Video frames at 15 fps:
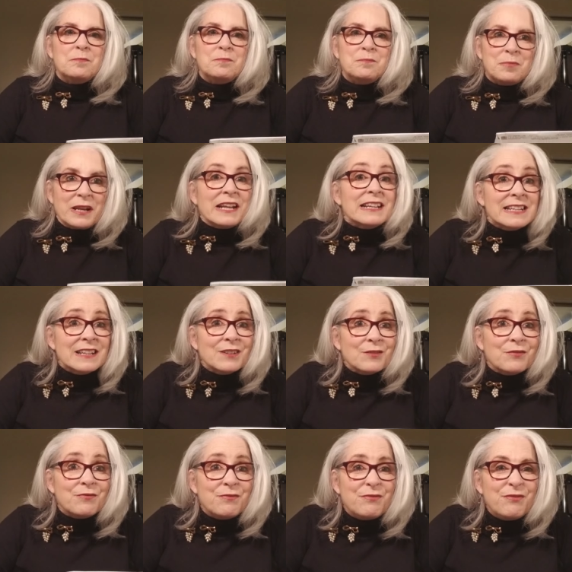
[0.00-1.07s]
But it didn't
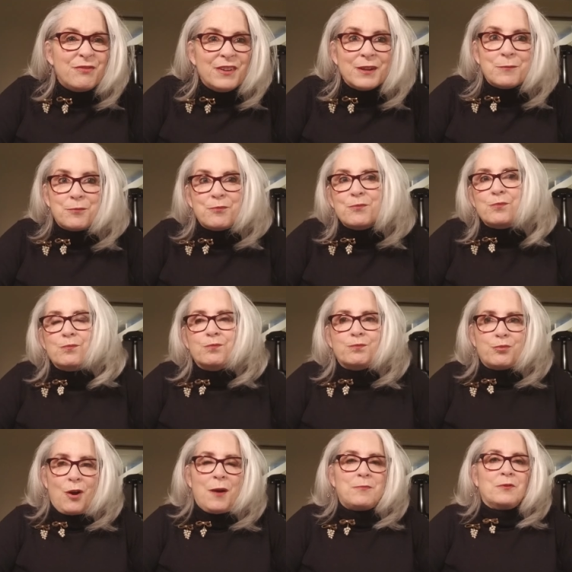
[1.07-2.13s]
fit
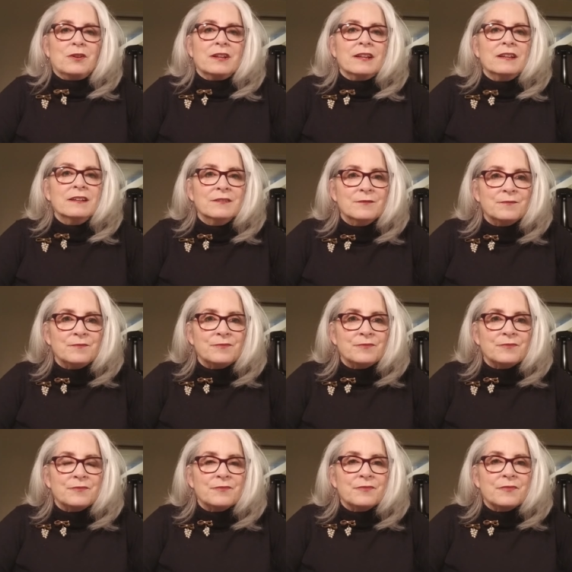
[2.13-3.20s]
properly.
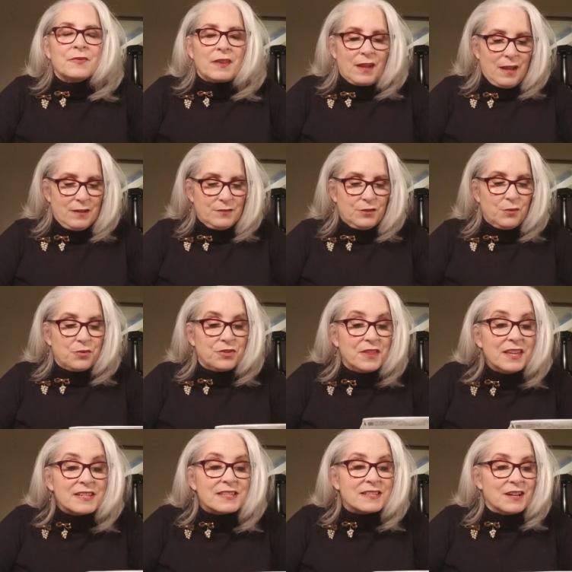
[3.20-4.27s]
So
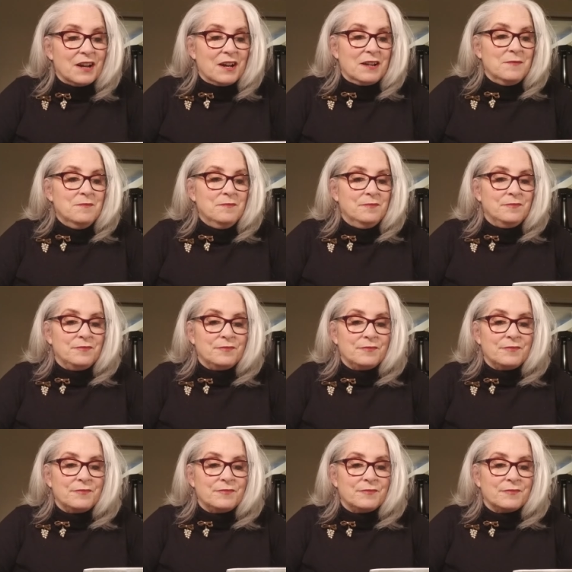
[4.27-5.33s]
this time,
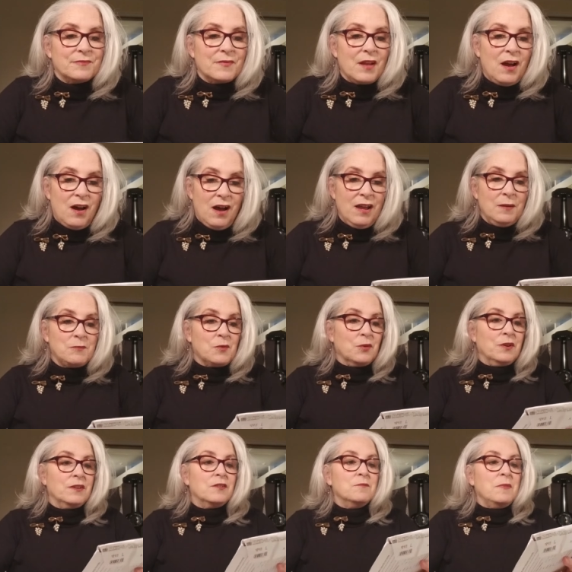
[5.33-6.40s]
I'm
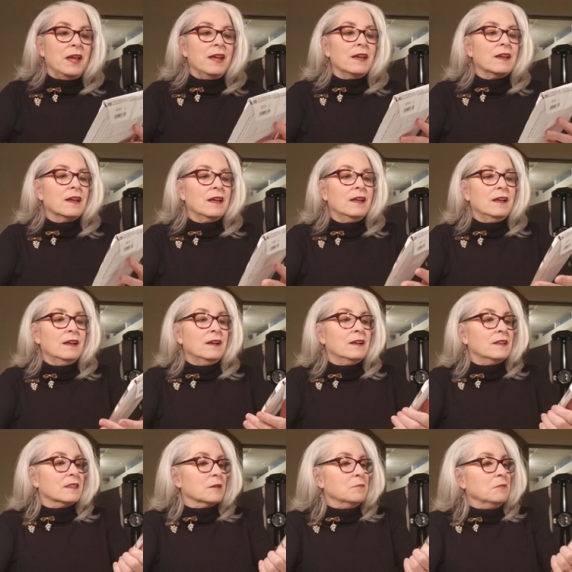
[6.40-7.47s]
going to make
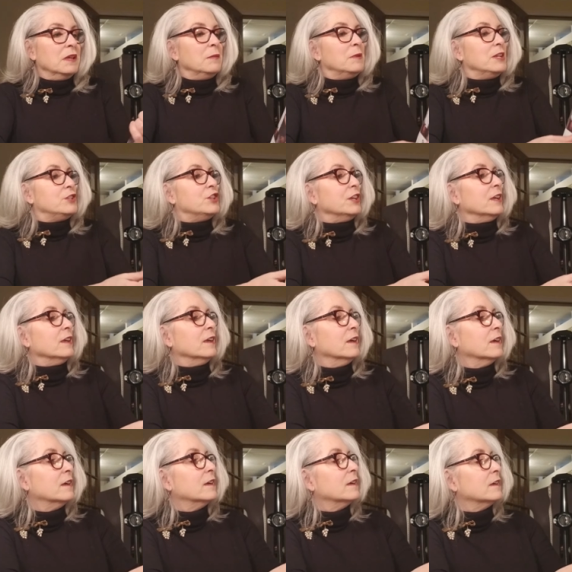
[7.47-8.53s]
the Mimi G
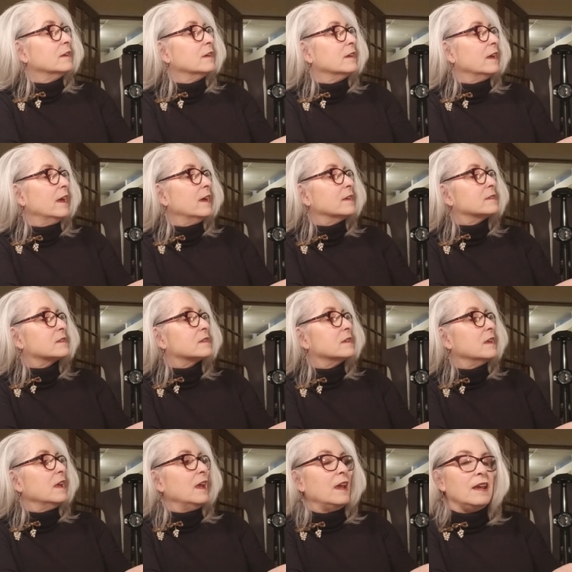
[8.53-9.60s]

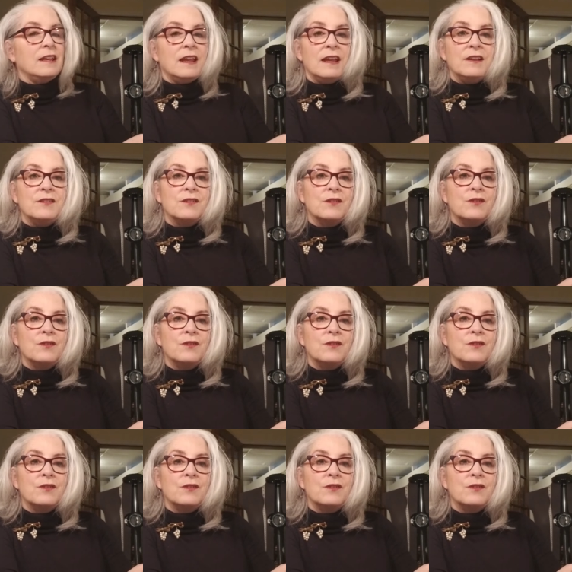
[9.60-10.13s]
S8845.